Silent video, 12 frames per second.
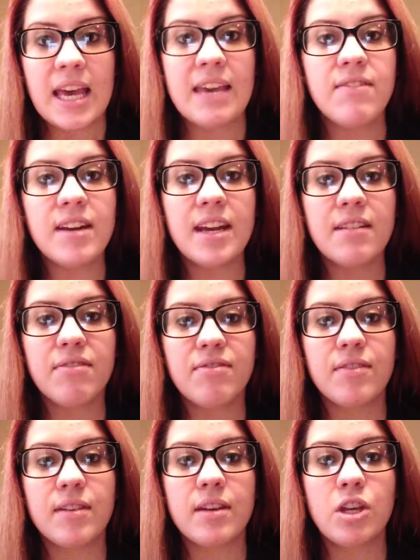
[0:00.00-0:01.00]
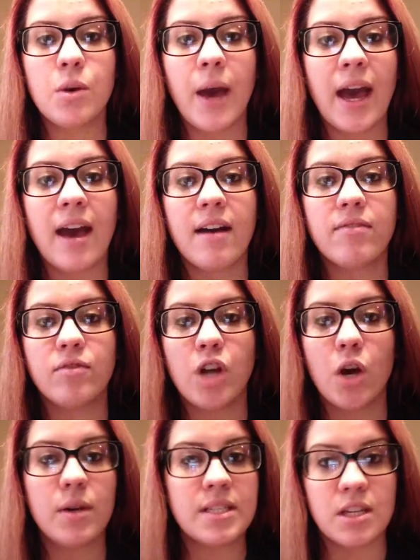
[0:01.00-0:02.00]
Even if you have
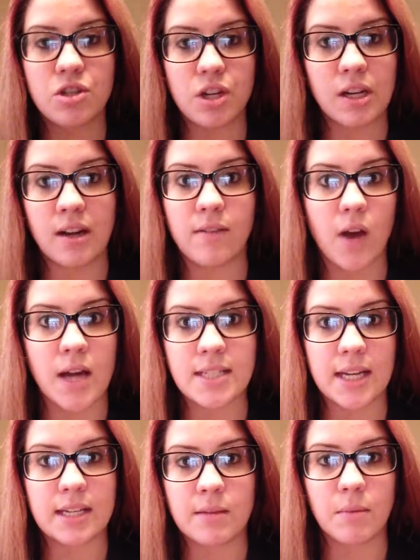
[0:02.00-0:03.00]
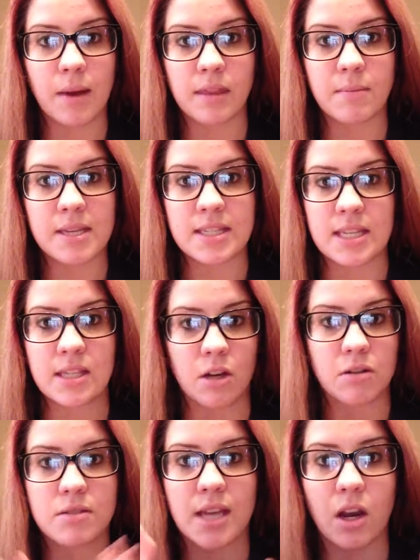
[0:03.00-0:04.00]
no intention of contacting them about the business,
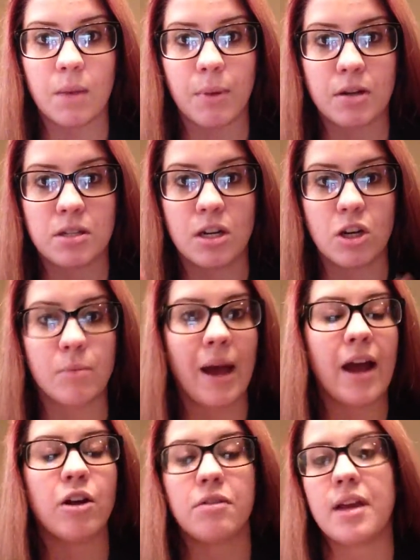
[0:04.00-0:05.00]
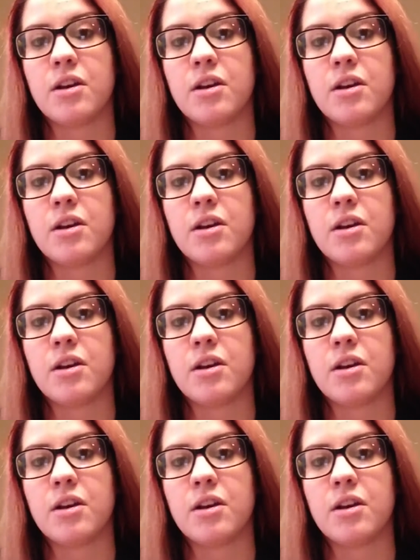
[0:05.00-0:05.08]
they're a scary person in your mind, or